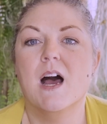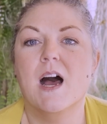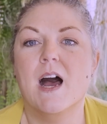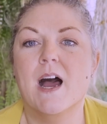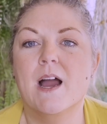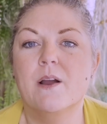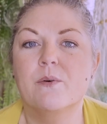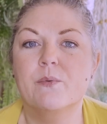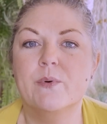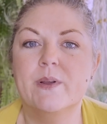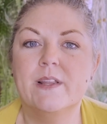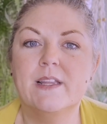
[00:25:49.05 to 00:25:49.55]

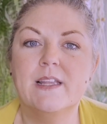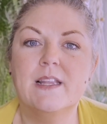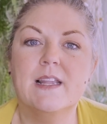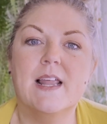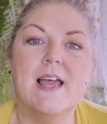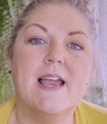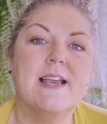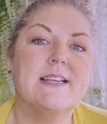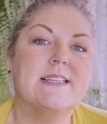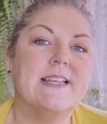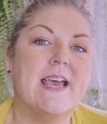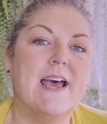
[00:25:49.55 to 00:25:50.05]
I really
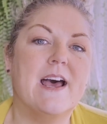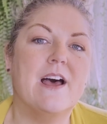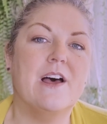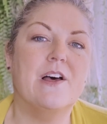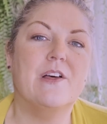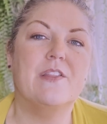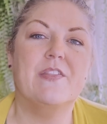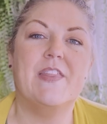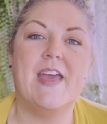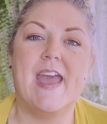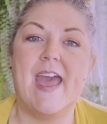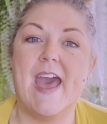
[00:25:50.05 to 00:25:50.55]
liked how
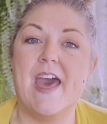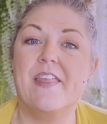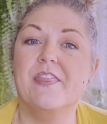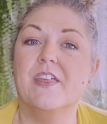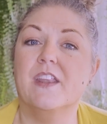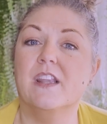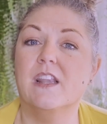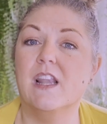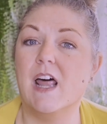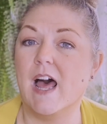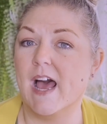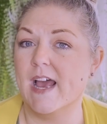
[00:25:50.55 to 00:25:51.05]
they had the
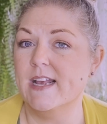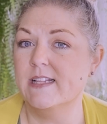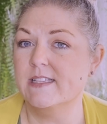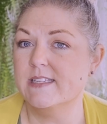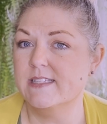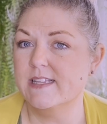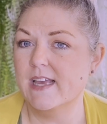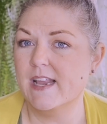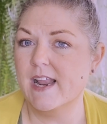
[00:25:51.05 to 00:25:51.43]
line set